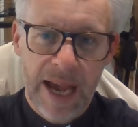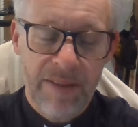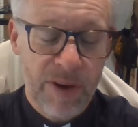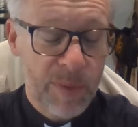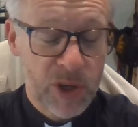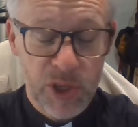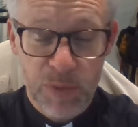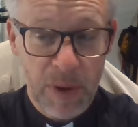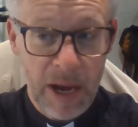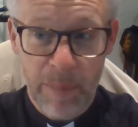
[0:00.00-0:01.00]
and very much
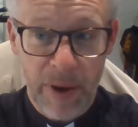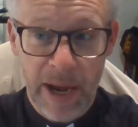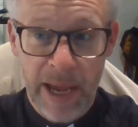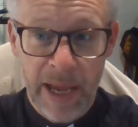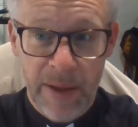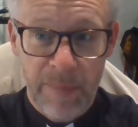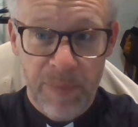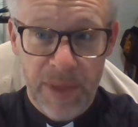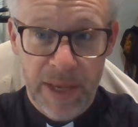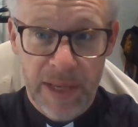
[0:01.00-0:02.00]
inspired by
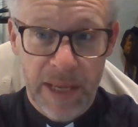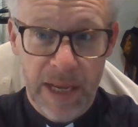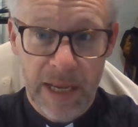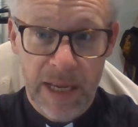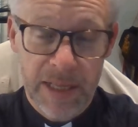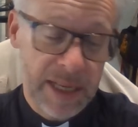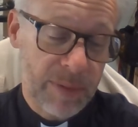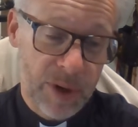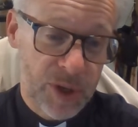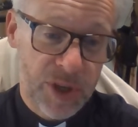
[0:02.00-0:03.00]
a deep
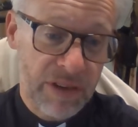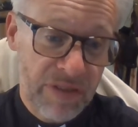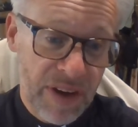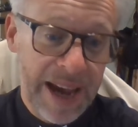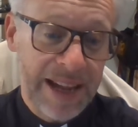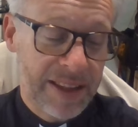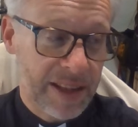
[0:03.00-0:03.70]
Christian faith.